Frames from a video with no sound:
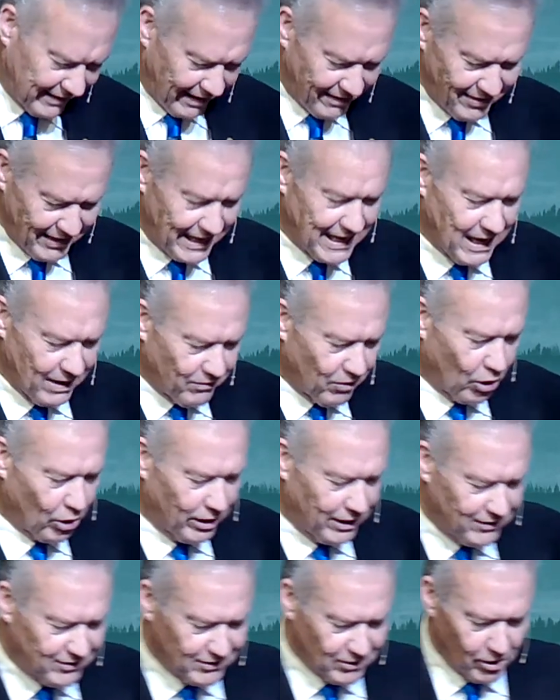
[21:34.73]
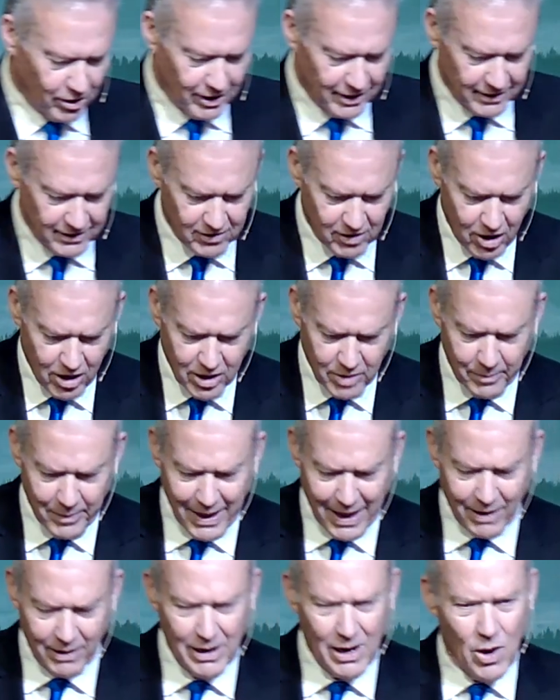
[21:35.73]
think I've already started to talk
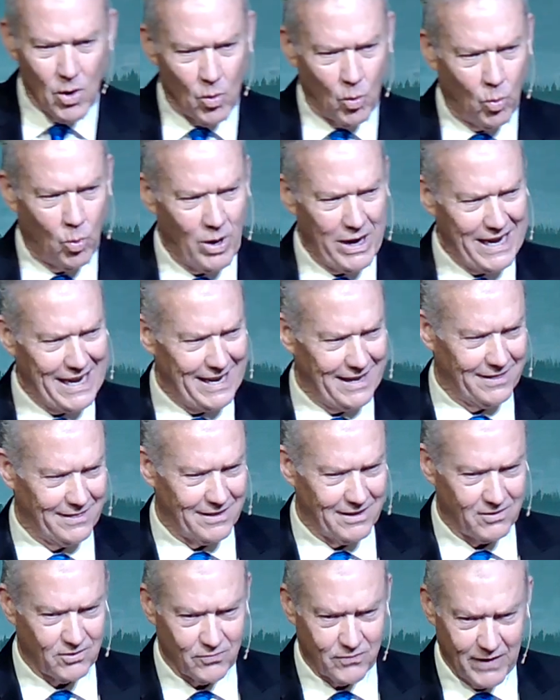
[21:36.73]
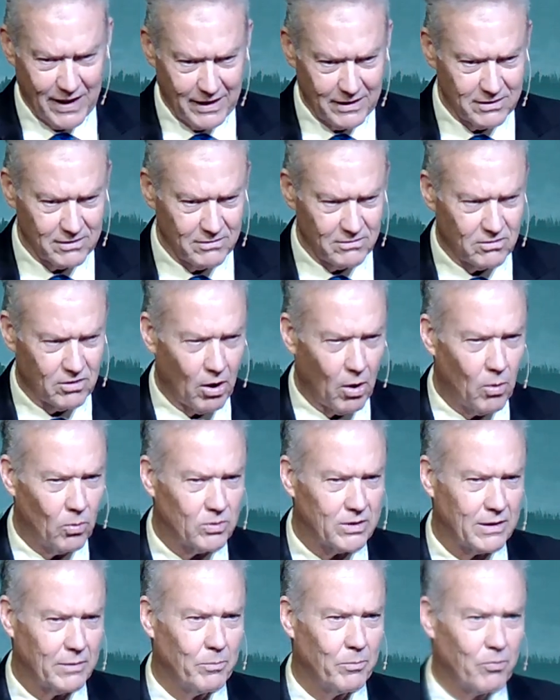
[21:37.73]
about, we in this faith
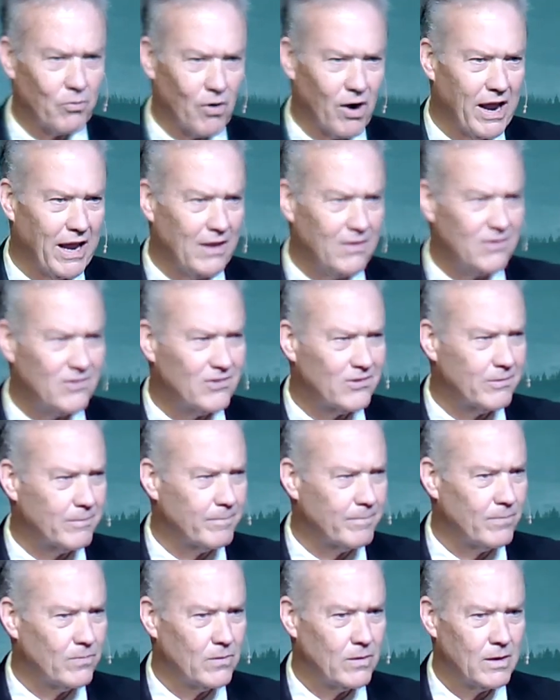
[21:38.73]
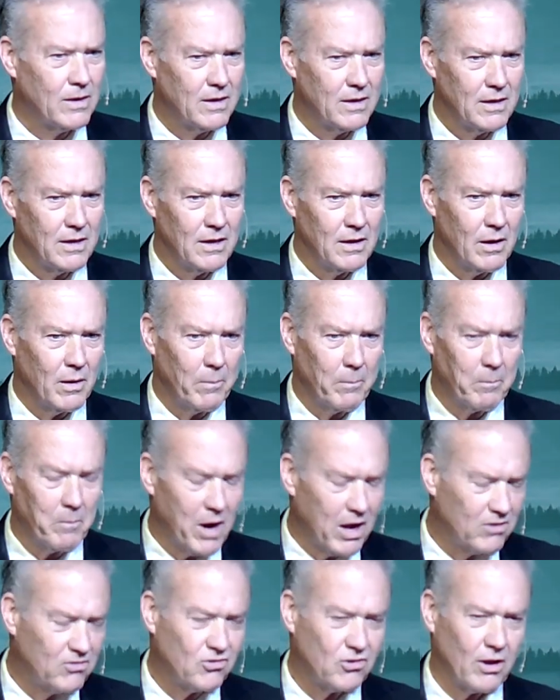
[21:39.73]
don't embrace
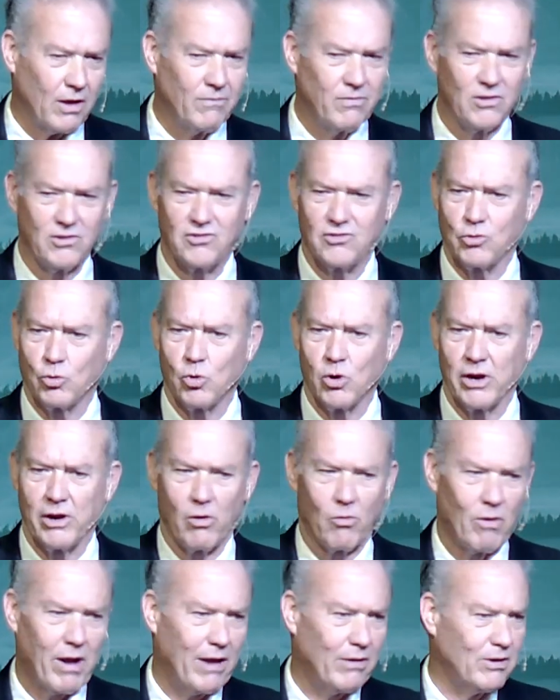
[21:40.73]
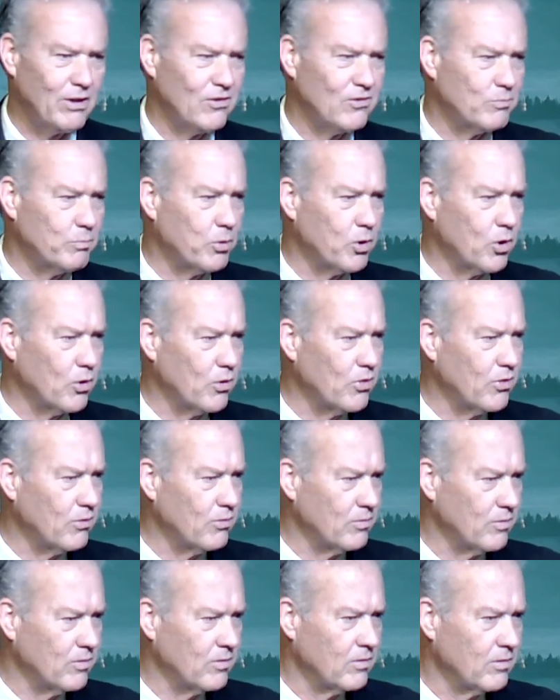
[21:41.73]
much of the story around his birth
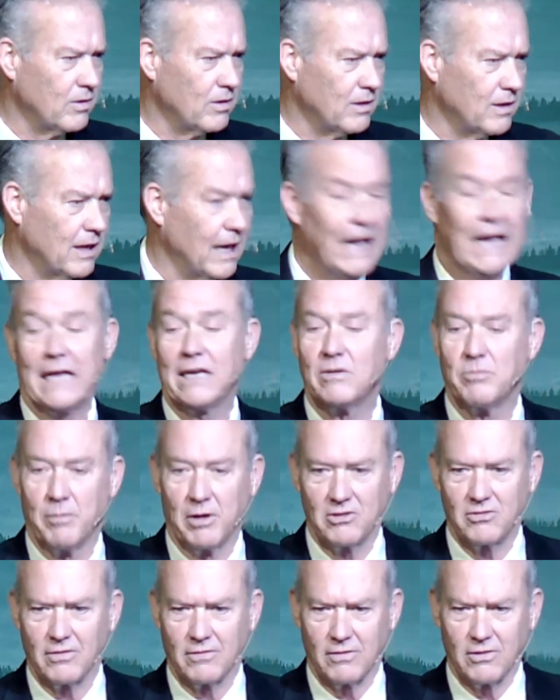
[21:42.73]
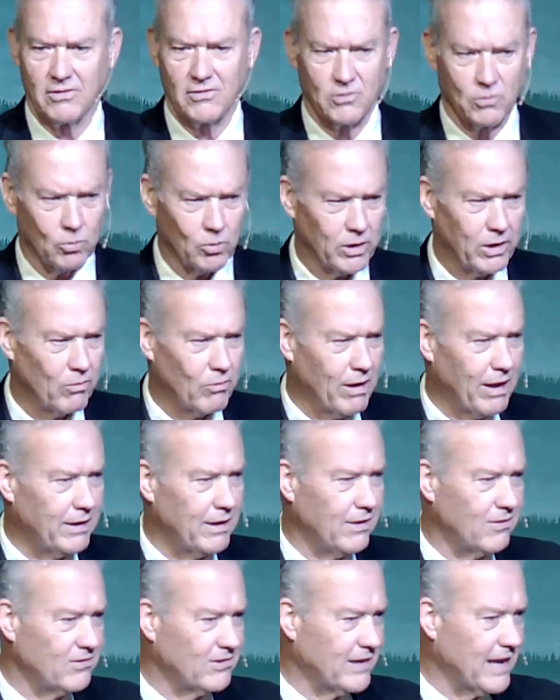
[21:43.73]
and much of the story around
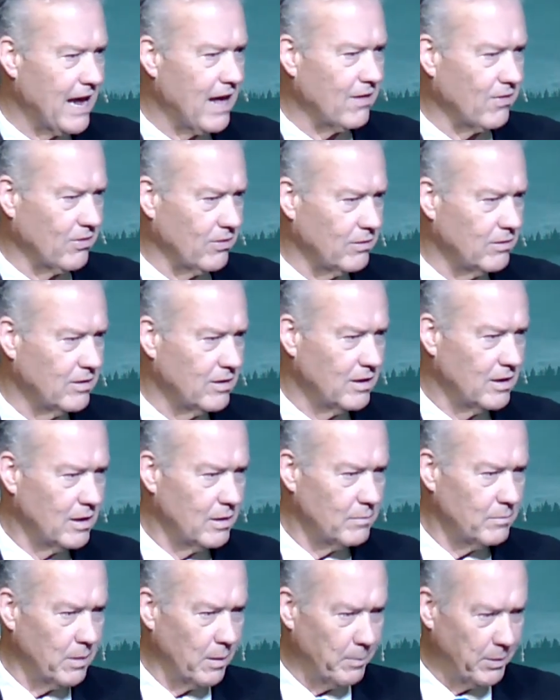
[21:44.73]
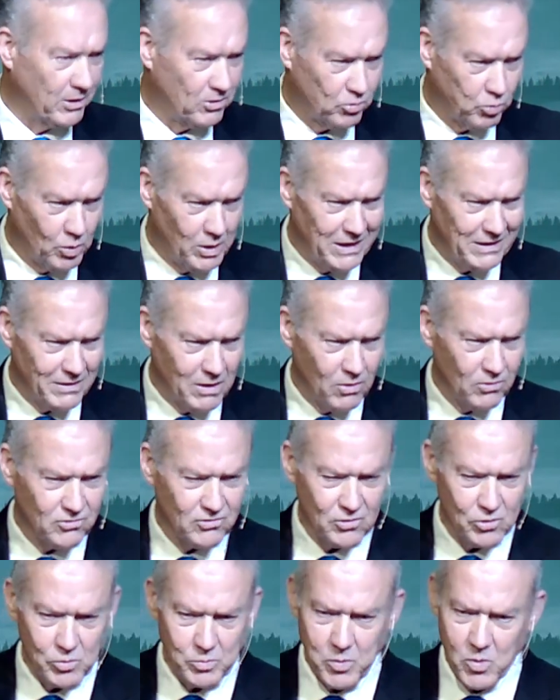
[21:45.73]
his death. But between those
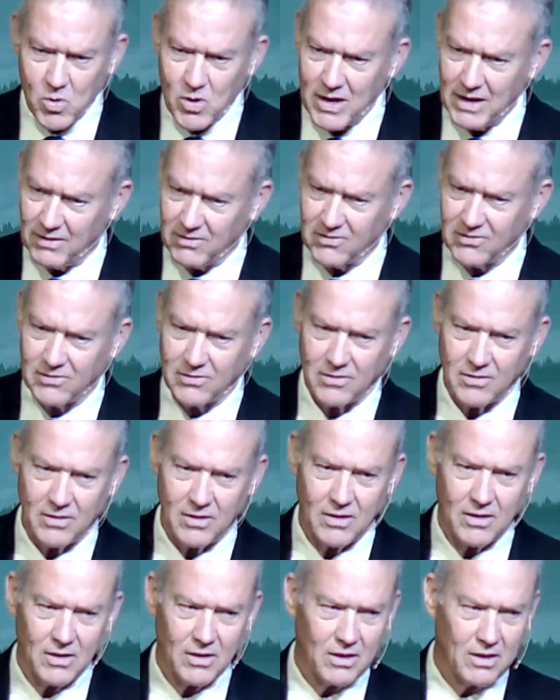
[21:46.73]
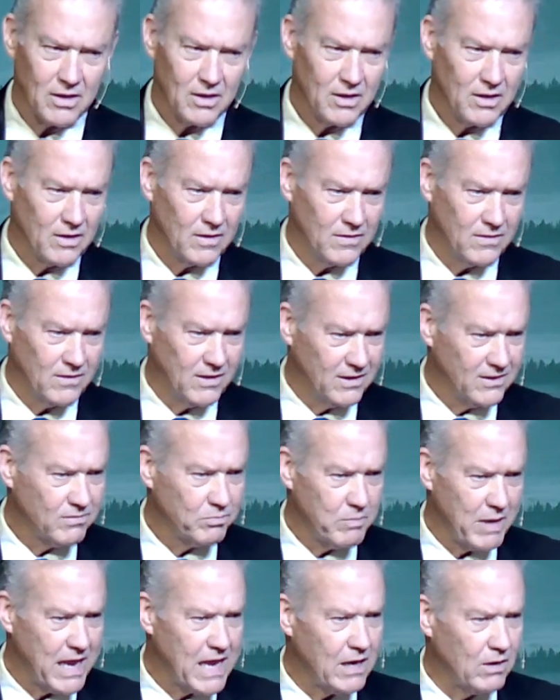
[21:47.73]
2 points, this
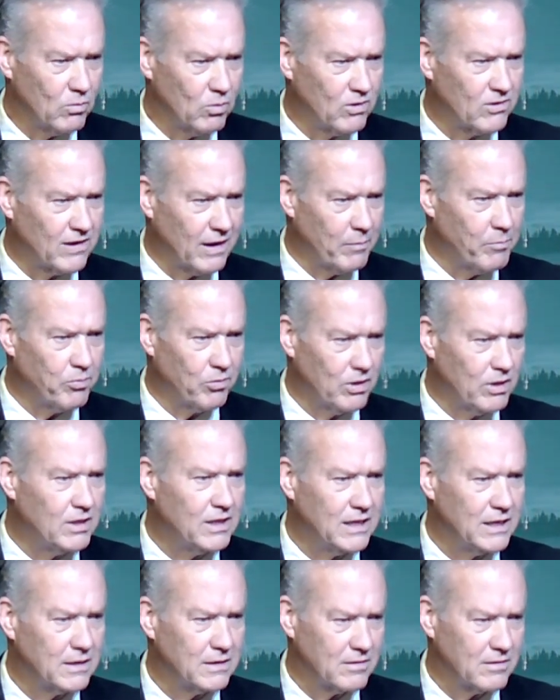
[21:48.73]
man was a brilliant